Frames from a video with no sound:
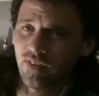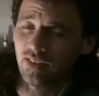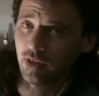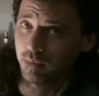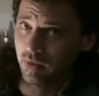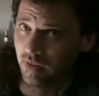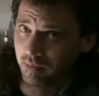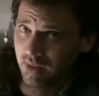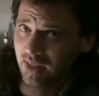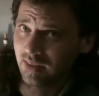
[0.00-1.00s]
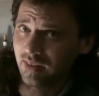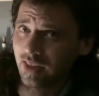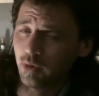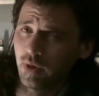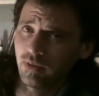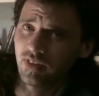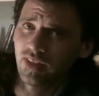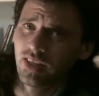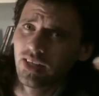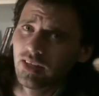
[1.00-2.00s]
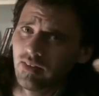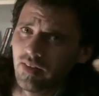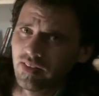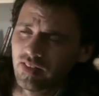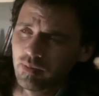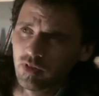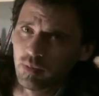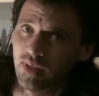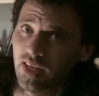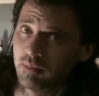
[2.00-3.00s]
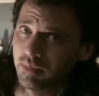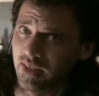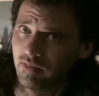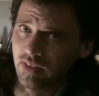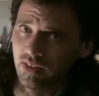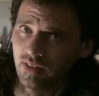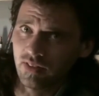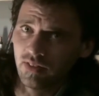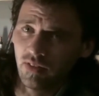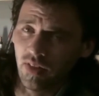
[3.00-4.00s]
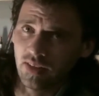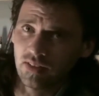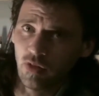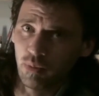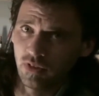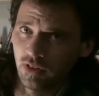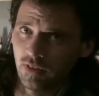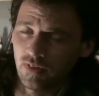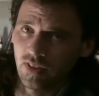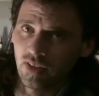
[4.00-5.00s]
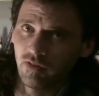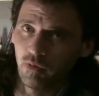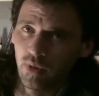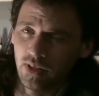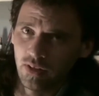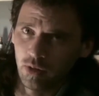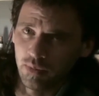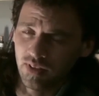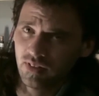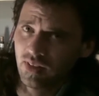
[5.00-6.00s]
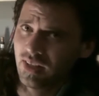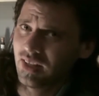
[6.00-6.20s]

that up with, and I quote, There seems to be ample evidence that the majority of we humans